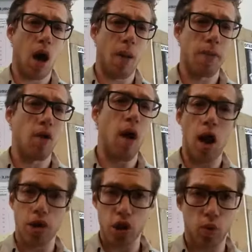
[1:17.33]
and the
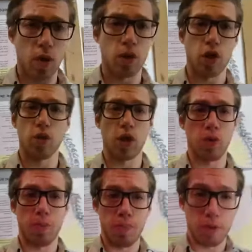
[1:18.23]
neurologist, what he would do is he
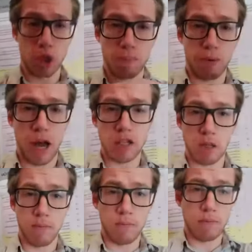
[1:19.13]
would just press
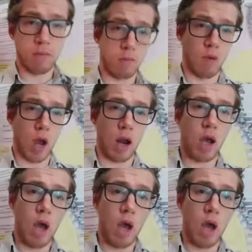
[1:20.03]
them, right?